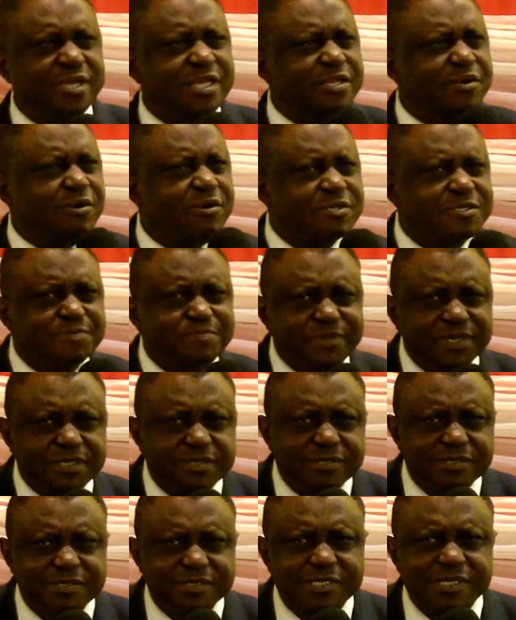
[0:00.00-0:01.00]
who are in the
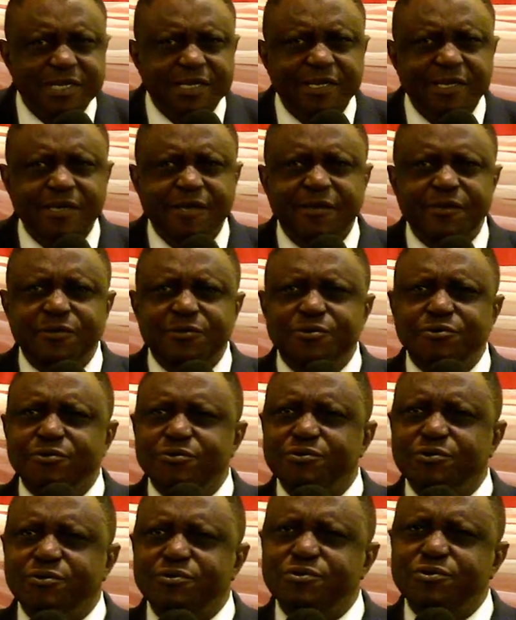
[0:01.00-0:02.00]
hospitals.
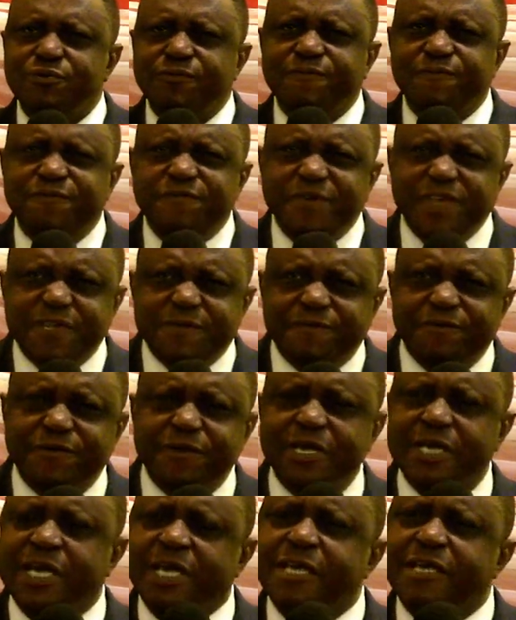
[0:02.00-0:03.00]
You're faithful.
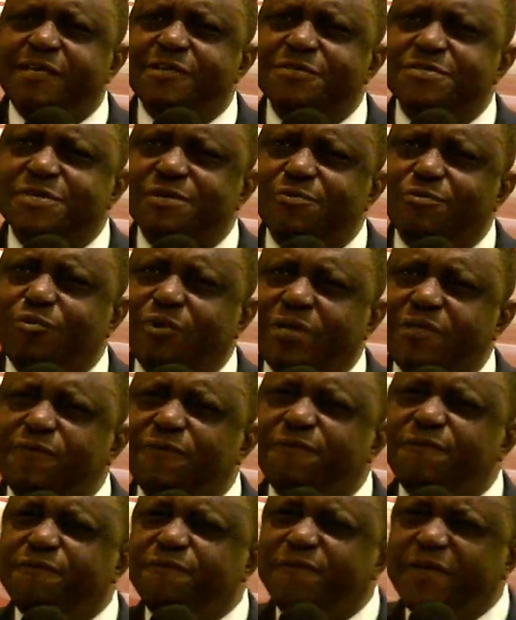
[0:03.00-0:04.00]
You see, when
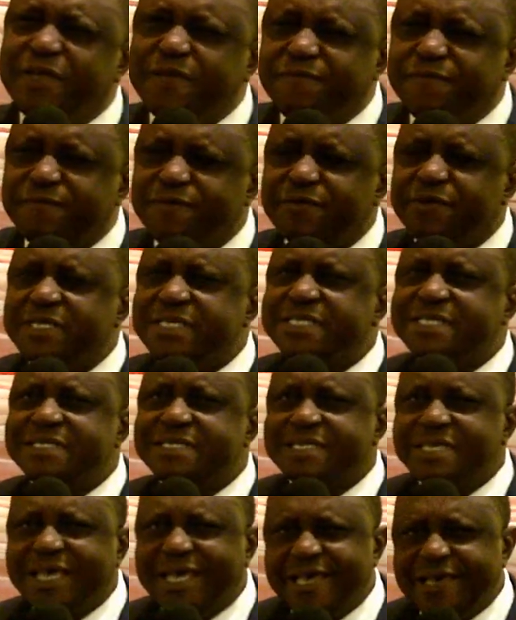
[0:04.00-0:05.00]
you faithfully
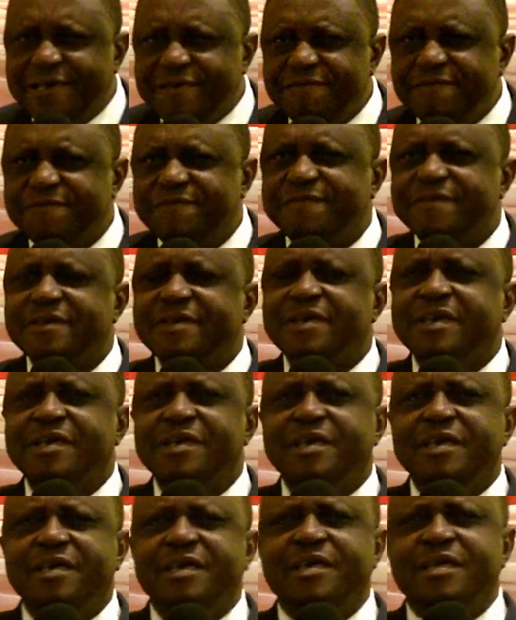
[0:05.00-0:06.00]
serve
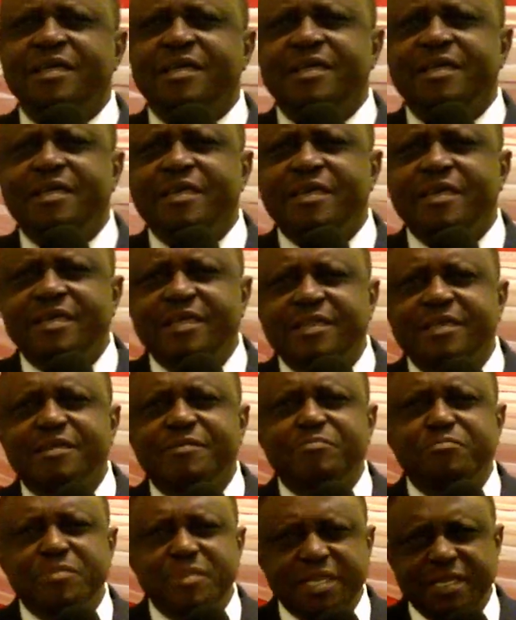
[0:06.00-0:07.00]
in
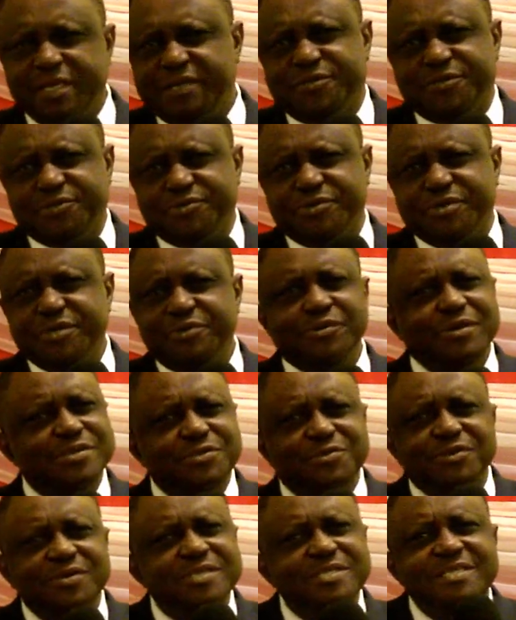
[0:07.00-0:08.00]
the ministry, you are
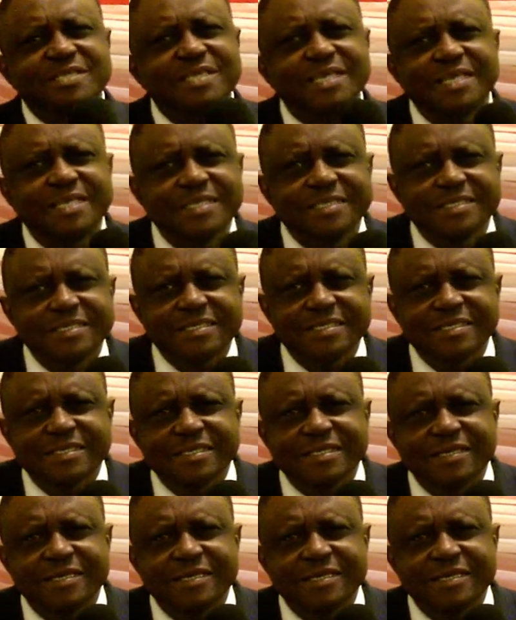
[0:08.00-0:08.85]
sowing seeds.